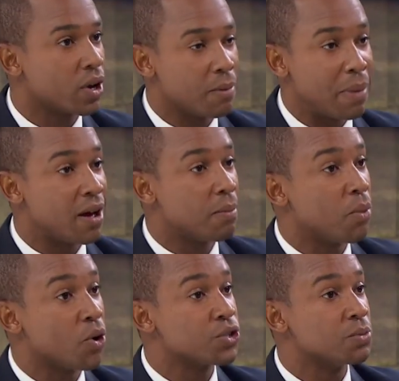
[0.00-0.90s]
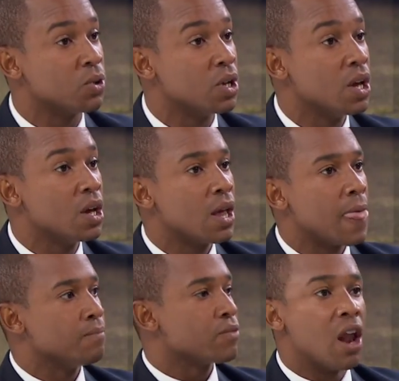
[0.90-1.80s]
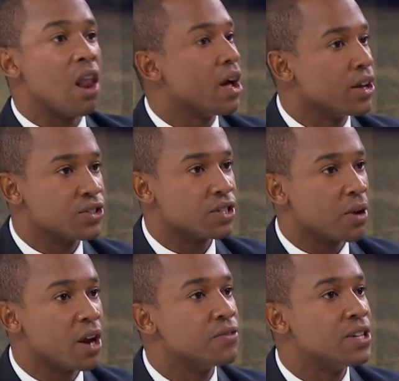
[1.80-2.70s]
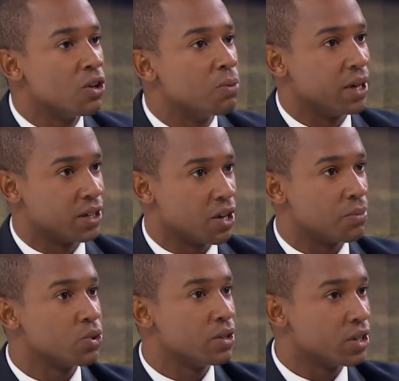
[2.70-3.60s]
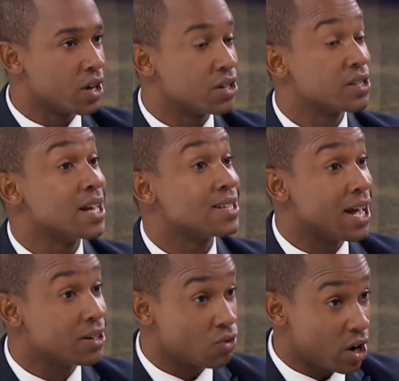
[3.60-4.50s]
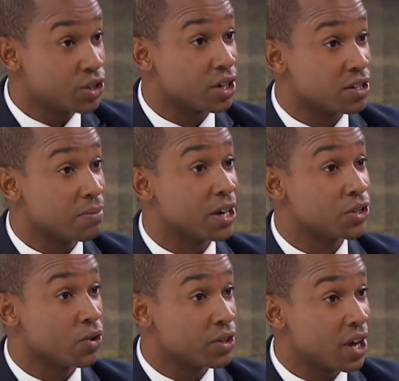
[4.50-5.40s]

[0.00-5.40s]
about a possible alliance, some kind of deal being done between the United States and Russia to make sure that Daesh